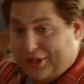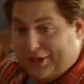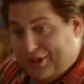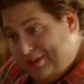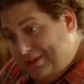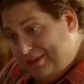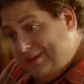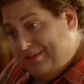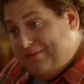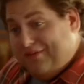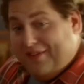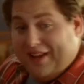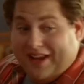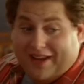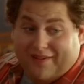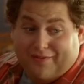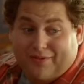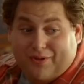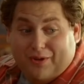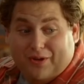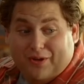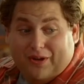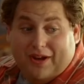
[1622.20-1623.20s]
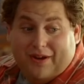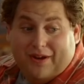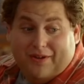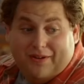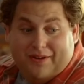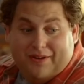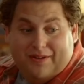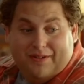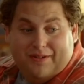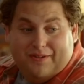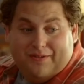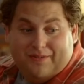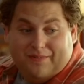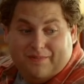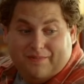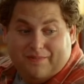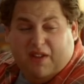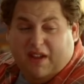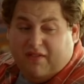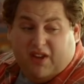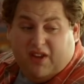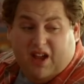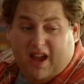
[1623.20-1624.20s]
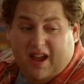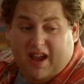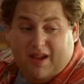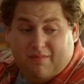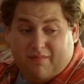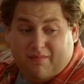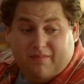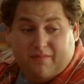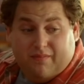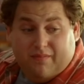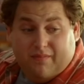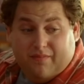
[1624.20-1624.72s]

return the favor. If you have time.